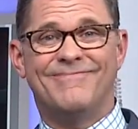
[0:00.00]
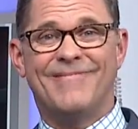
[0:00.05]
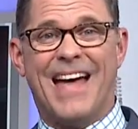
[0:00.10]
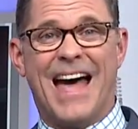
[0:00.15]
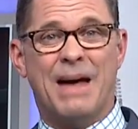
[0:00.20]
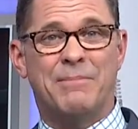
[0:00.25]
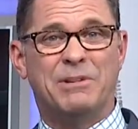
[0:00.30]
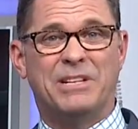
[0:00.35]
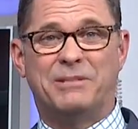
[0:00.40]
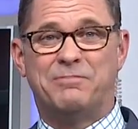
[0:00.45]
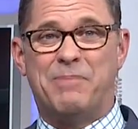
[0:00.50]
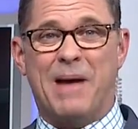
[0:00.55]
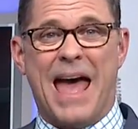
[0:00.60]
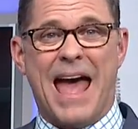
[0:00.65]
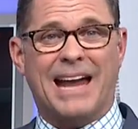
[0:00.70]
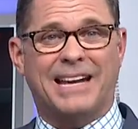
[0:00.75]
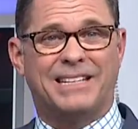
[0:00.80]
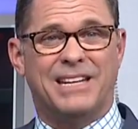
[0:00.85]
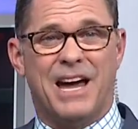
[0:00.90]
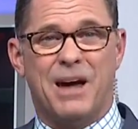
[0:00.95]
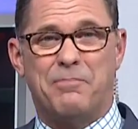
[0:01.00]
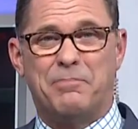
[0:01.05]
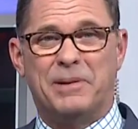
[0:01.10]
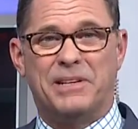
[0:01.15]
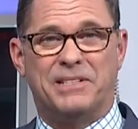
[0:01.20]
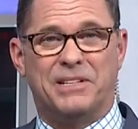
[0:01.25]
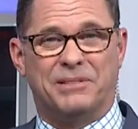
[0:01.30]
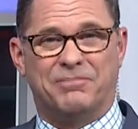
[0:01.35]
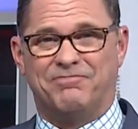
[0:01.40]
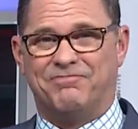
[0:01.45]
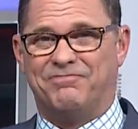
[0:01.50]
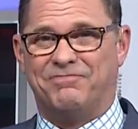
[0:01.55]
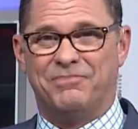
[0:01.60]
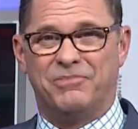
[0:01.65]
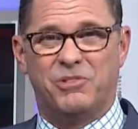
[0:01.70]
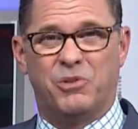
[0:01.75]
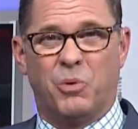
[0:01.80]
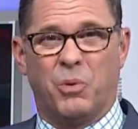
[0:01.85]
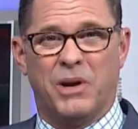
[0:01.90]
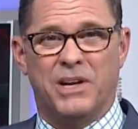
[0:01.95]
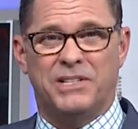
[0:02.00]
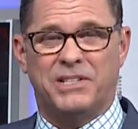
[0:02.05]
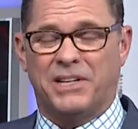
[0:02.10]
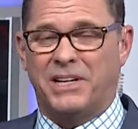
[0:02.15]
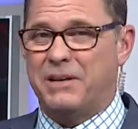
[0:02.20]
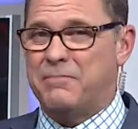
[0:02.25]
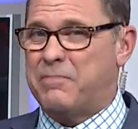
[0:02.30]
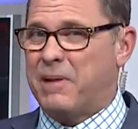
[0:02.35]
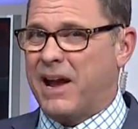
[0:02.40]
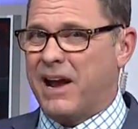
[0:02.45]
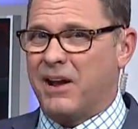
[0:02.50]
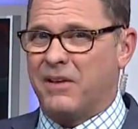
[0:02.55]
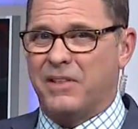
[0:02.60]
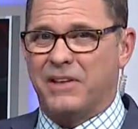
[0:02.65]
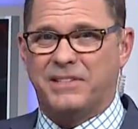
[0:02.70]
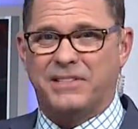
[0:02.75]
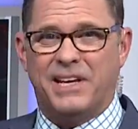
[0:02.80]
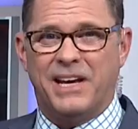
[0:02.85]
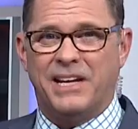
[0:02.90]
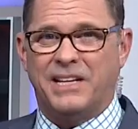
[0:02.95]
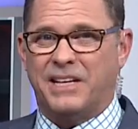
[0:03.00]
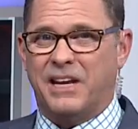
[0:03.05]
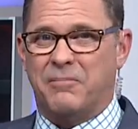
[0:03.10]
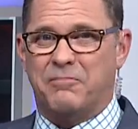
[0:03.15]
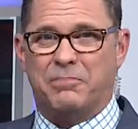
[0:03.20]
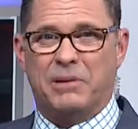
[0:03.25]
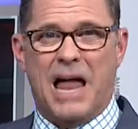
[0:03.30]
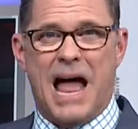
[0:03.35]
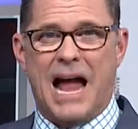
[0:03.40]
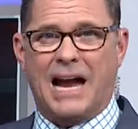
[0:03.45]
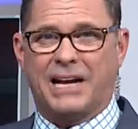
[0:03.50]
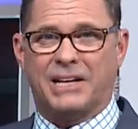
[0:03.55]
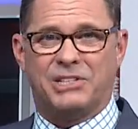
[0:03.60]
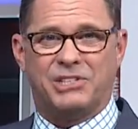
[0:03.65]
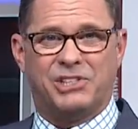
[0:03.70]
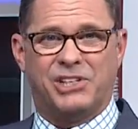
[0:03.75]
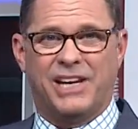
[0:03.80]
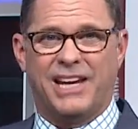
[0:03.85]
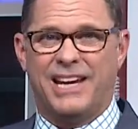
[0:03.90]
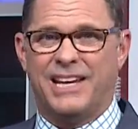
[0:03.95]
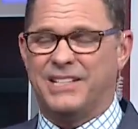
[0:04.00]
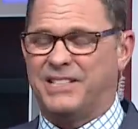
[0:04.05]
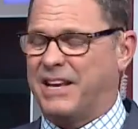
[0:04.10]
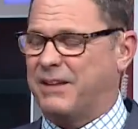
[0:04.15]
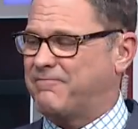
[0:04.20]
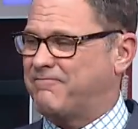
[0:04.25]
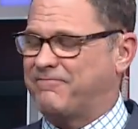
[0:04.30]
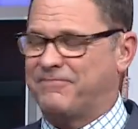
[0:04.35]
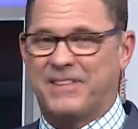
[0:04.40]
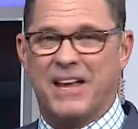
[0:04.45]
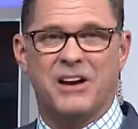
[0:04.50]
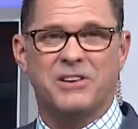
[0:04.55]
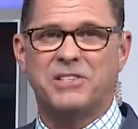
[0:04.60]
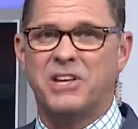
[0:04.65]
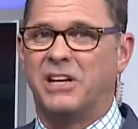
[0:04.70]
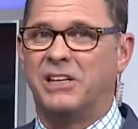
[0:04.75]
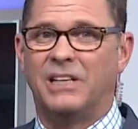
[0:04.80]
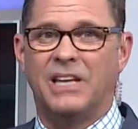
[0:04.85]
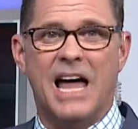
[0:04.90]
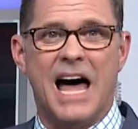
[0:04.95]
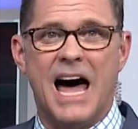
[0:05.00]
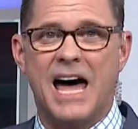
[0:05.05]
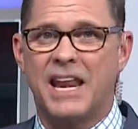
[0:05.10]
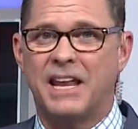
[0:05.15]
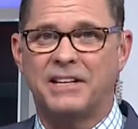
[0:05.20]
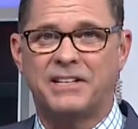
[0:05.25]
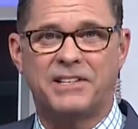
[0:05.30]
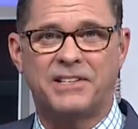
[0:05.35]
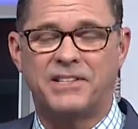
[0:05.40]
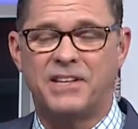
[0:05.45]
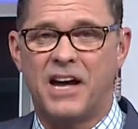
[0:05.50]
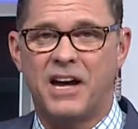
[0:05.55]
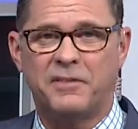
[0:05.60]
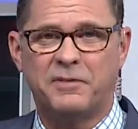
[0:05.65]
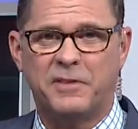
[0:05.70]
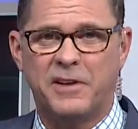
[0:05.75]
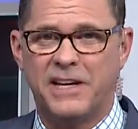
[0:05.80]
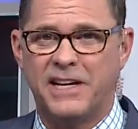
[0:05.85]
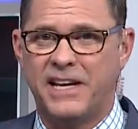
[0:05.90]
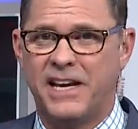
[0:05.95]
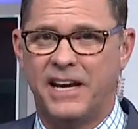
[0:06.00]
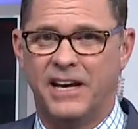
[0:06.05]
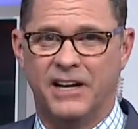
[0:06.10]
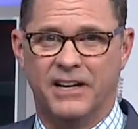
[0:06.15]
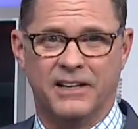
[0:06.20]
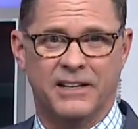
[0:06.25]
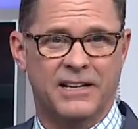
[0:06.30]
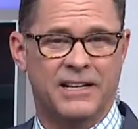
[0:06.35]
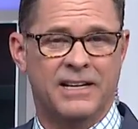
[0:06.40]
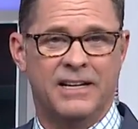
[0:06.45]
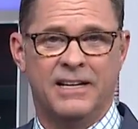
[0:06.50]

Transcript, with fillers: I'm as backed up as a grizzly bear that's eating a block of cheese. There's a lot of stuff in here,